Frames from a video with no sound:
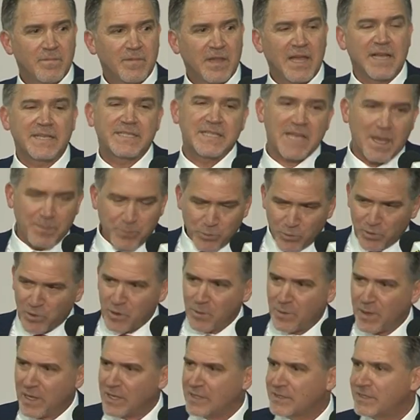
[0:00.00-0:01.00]
except when they're
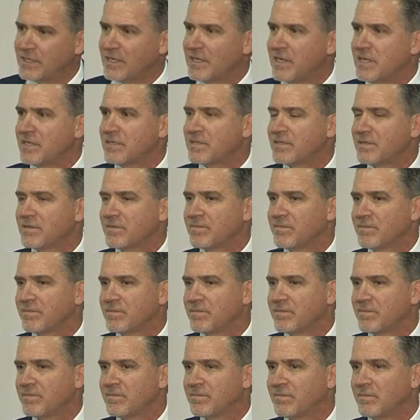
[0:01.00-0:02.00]
Palestinians.
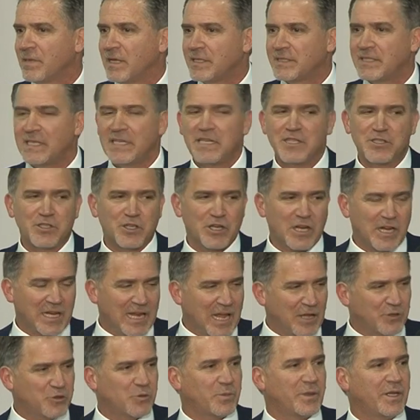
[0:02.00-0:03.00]
Palestinians are not
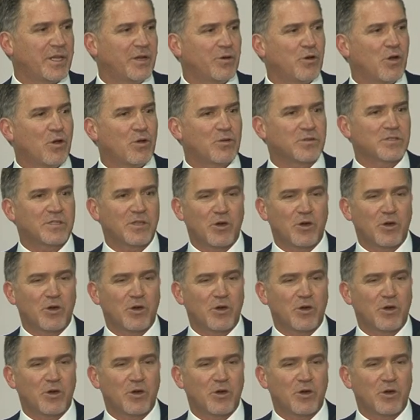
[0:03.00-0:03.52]
allowed to be heroes,